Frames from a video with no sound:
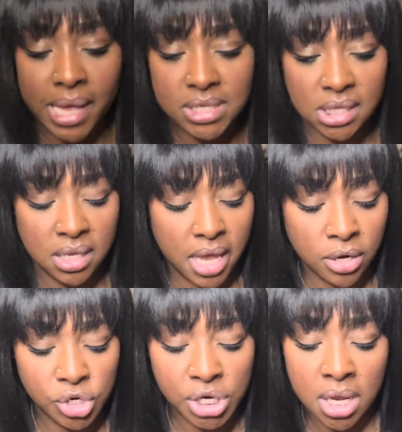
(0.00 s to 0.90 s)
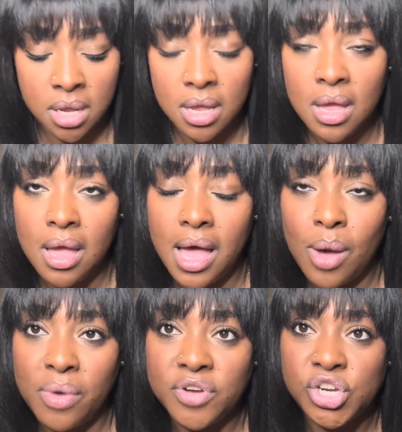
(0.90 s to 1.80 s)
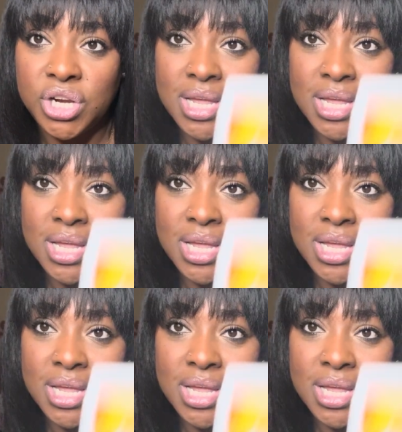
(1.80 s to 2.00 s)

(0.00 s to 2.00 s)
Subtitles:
masculine energy. However, she